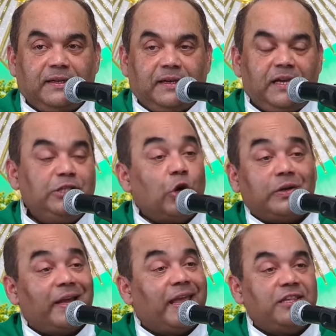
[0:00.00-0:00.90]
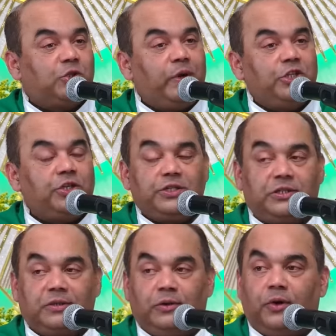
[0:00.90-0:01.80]
He's not against
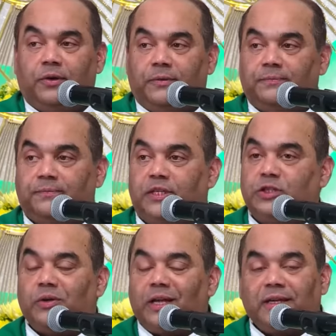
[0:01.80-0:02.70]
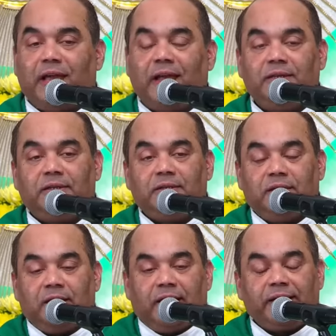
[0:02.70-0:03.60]
riches, no. He's not
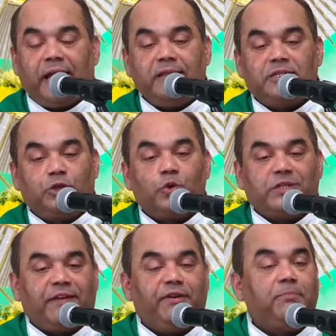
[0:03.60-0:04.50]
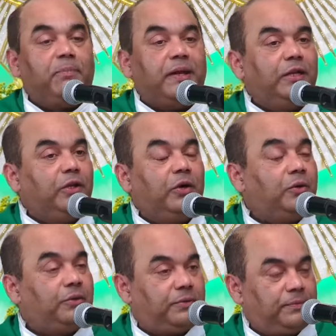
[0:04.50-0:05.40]
against those having money,
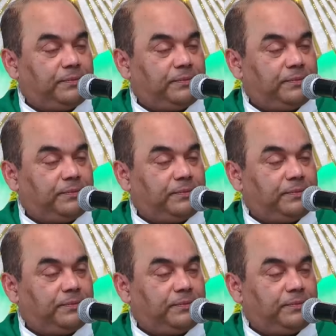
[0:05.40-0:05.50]
no.